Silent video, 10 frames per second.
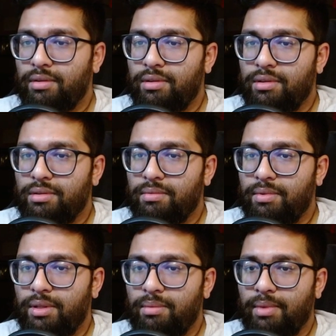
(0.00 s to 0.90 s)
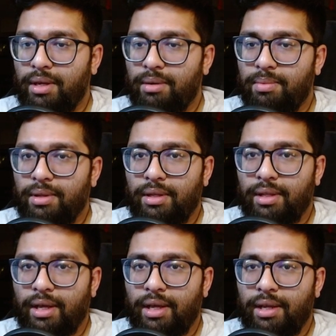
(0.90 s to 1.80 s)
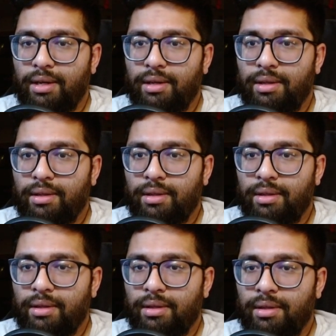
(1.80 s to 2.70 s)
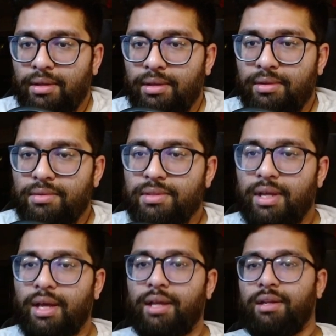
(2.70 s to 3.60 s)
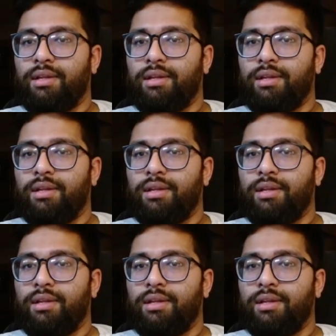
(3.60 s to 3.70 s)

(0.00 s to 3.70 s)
Doesn't really matter. Play that. Use that.